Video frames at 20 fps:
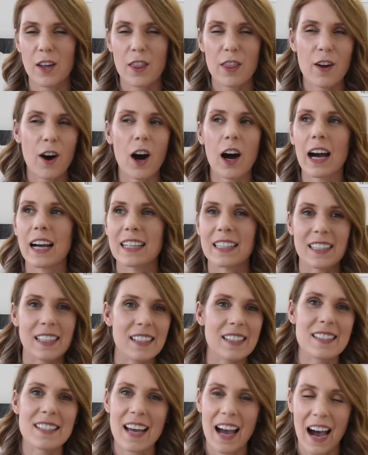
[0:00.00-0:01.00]
thought I
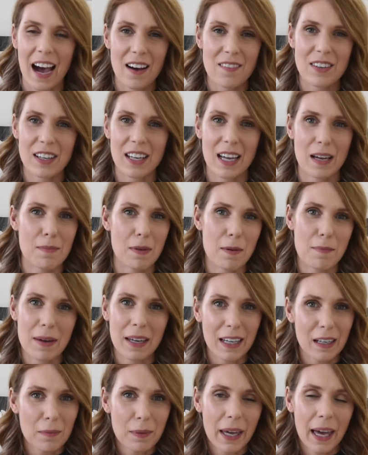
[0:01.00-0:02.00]
needed to have it in my
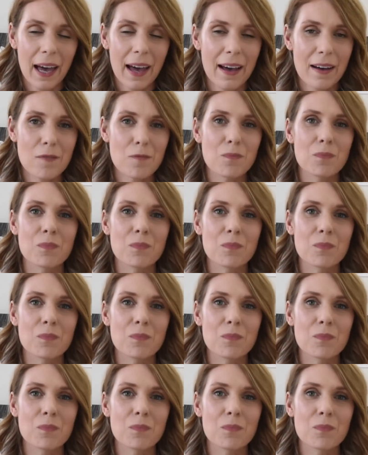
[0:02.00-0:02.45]
makeup kit.